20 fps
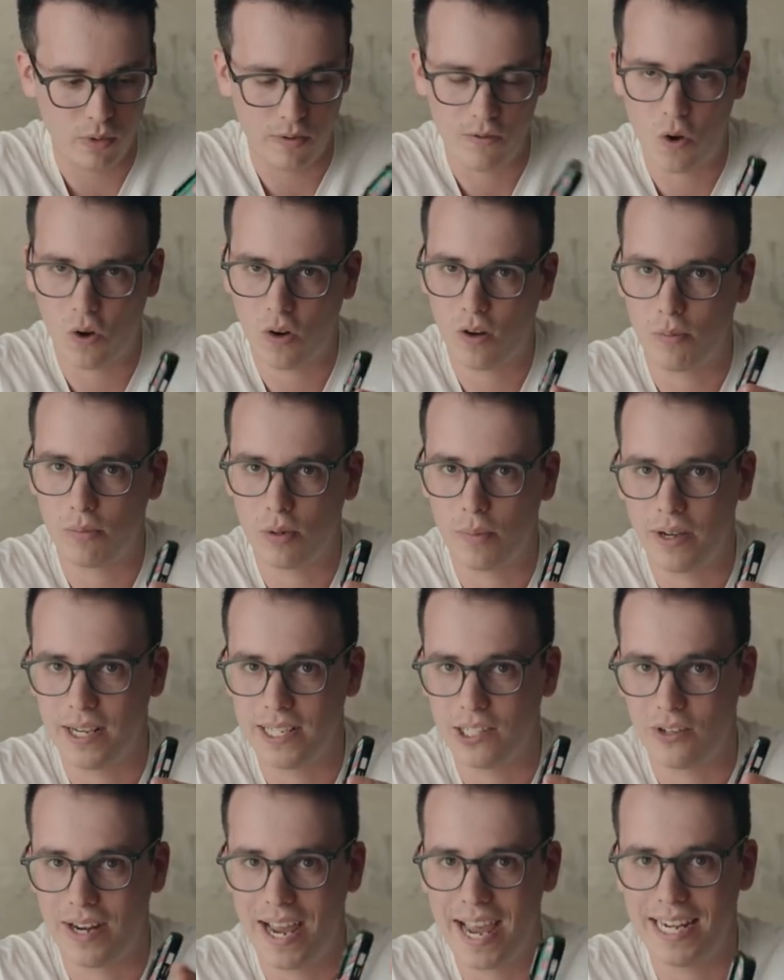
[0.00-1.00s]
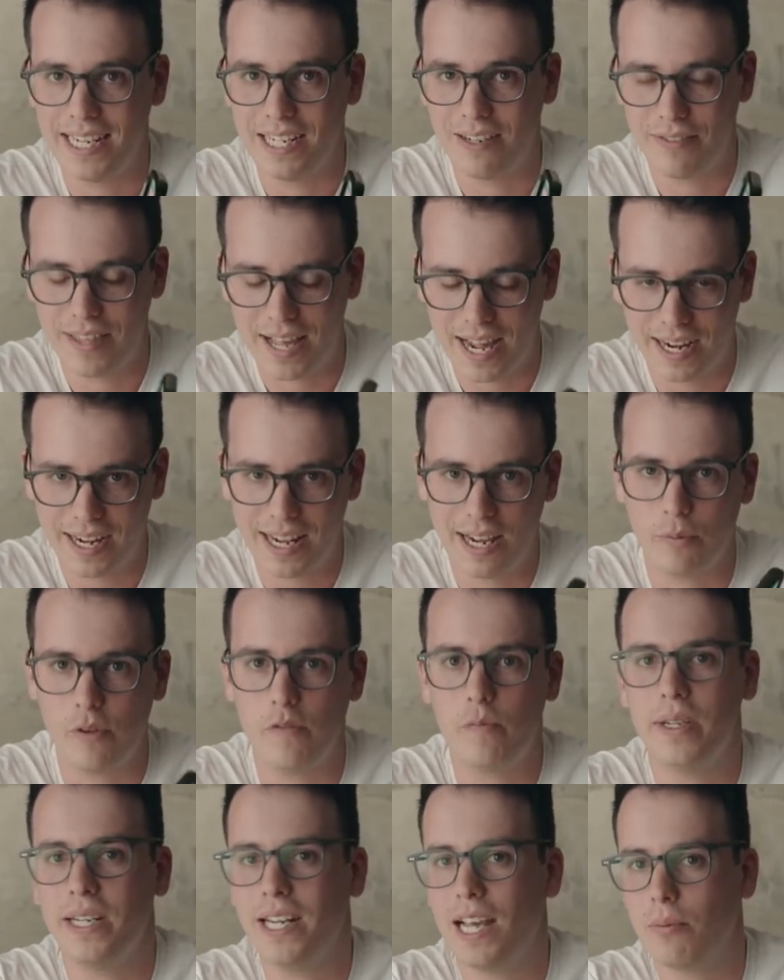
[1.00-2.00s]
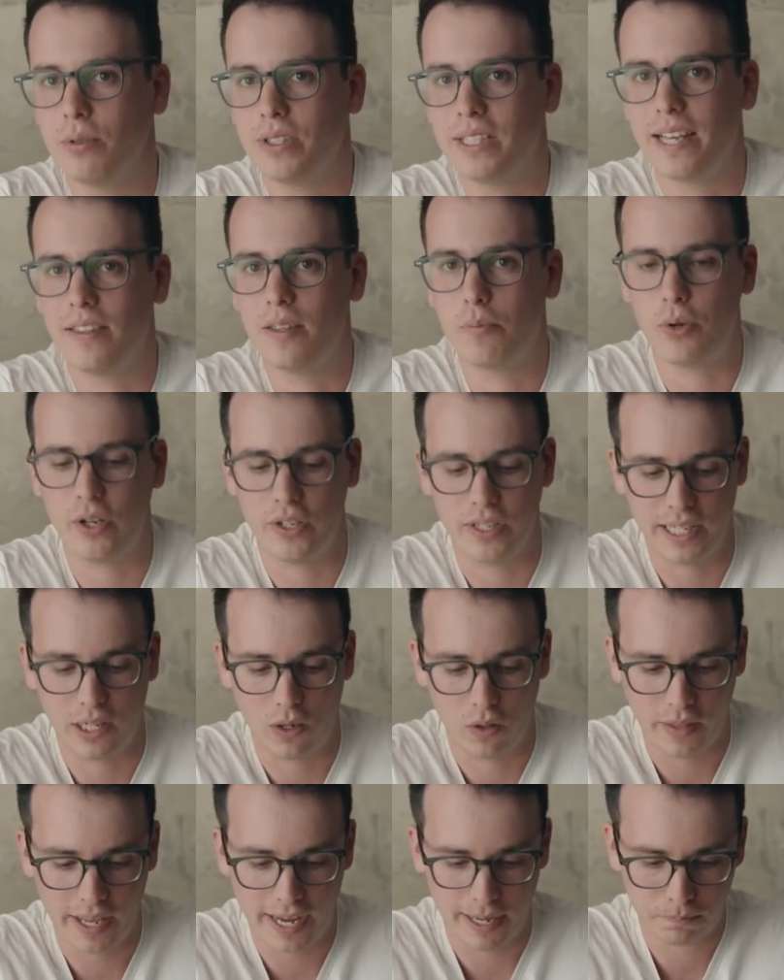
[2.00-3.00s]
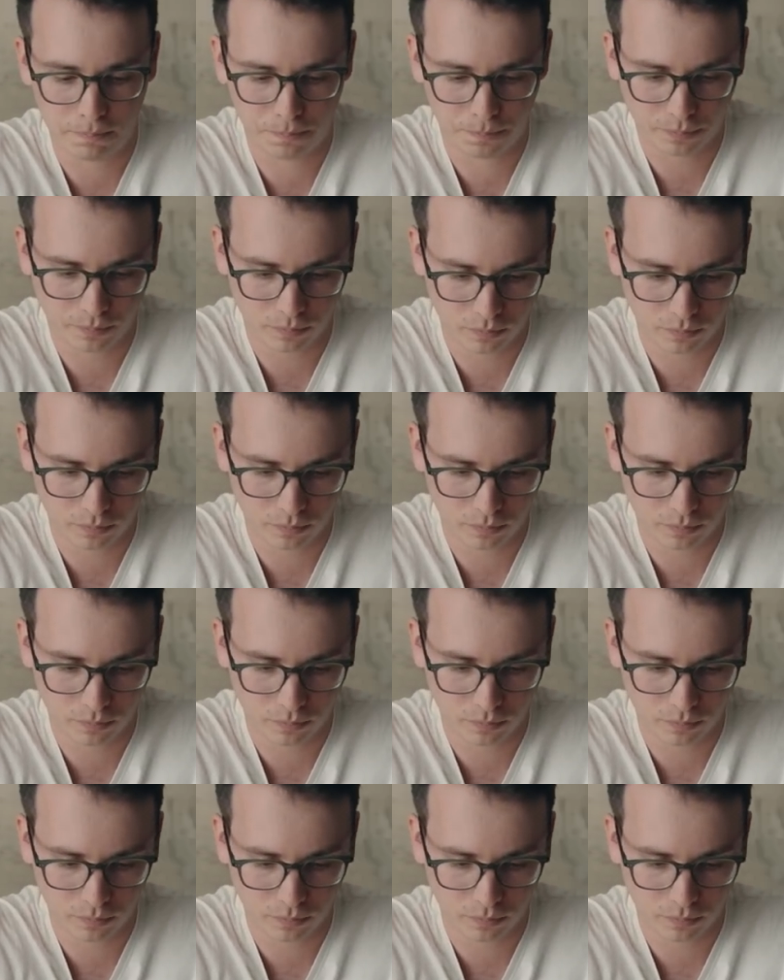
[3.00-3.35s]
We've not compromised on any of that, and we've been able to get the printing on there.